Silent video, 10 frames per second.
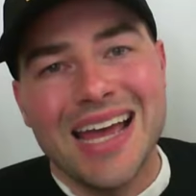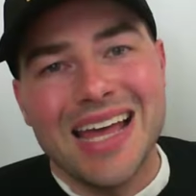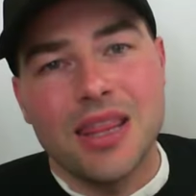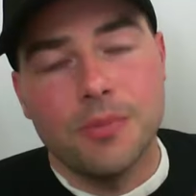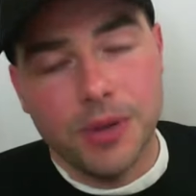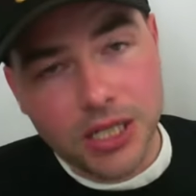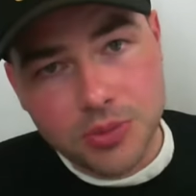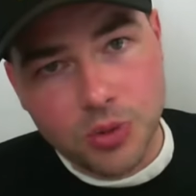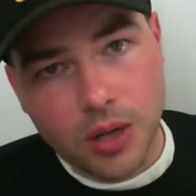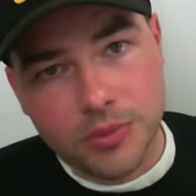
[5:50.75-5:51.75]
The biggest
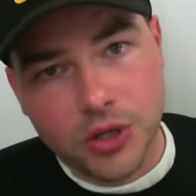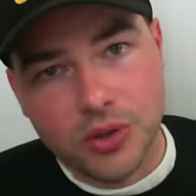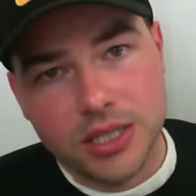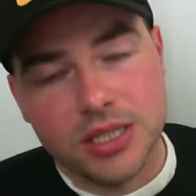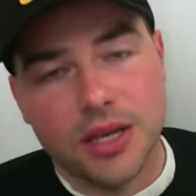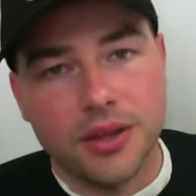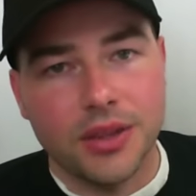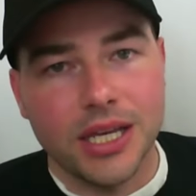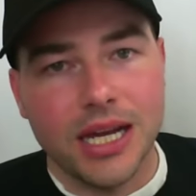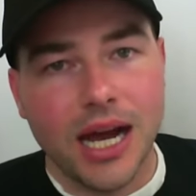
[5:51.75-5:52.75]
problem, though, is
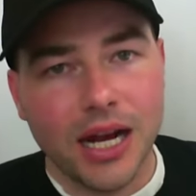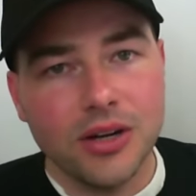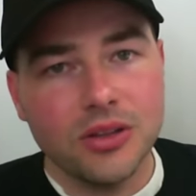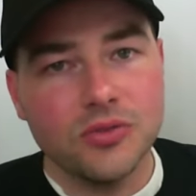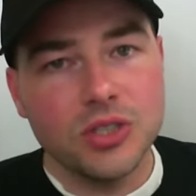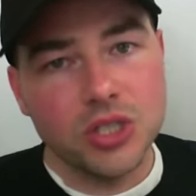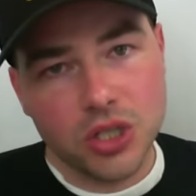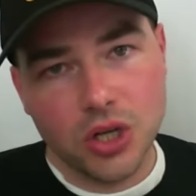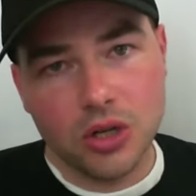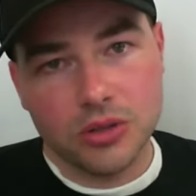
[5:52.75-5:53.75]
the higher the
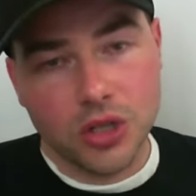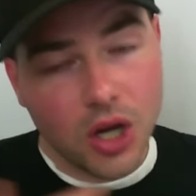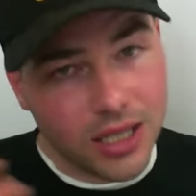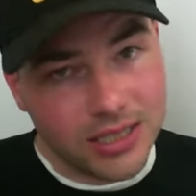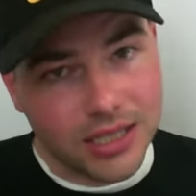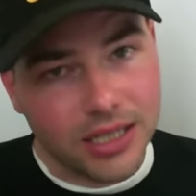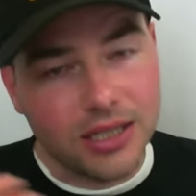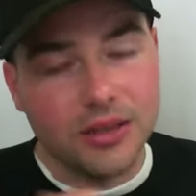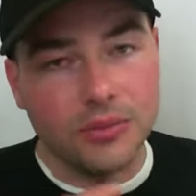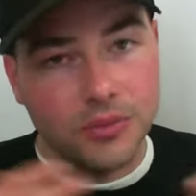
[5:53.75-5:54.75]
viscosity,
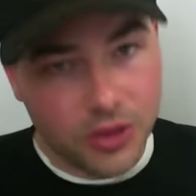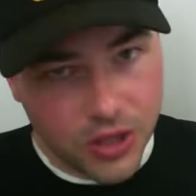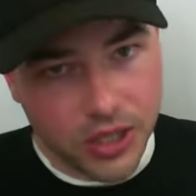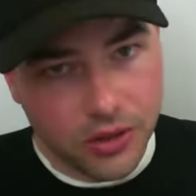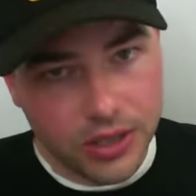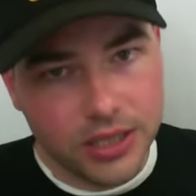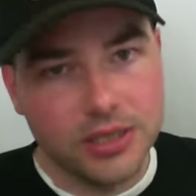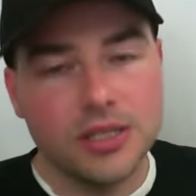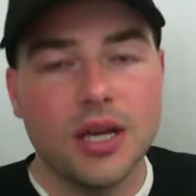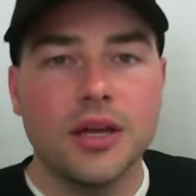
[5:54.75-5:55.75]
the thicker it
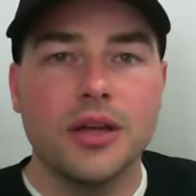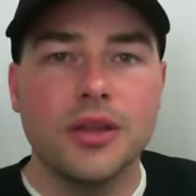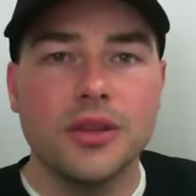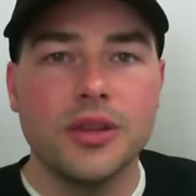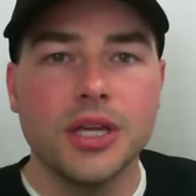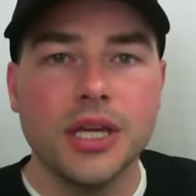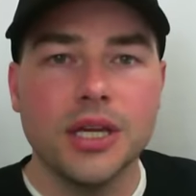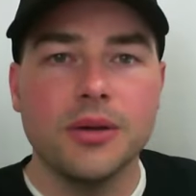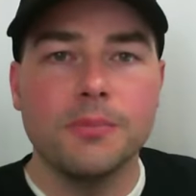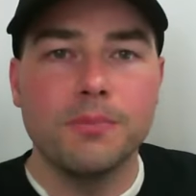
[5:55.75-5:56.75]
is,
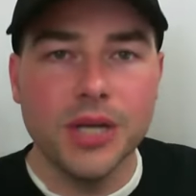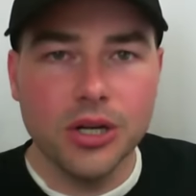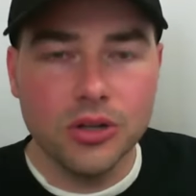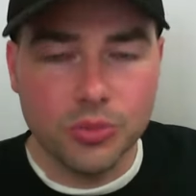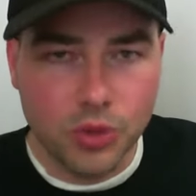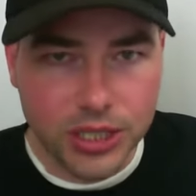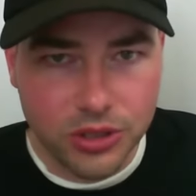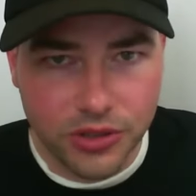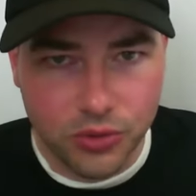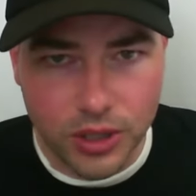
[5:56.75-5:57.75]
the bigger the pressure
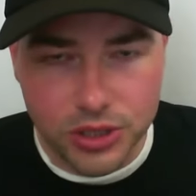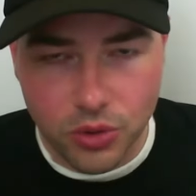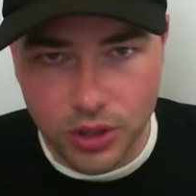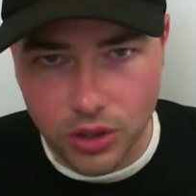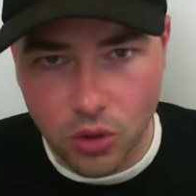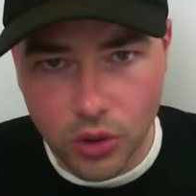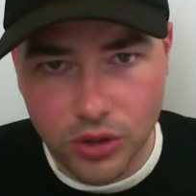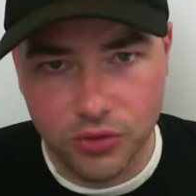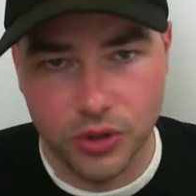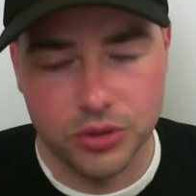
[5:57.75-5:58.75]
differential on the oil
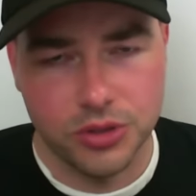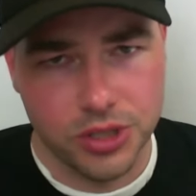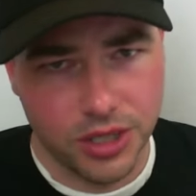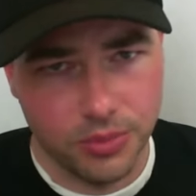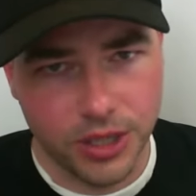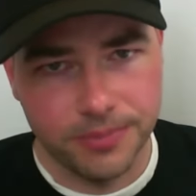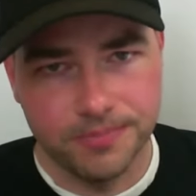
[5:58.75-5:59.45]
filter is going to be.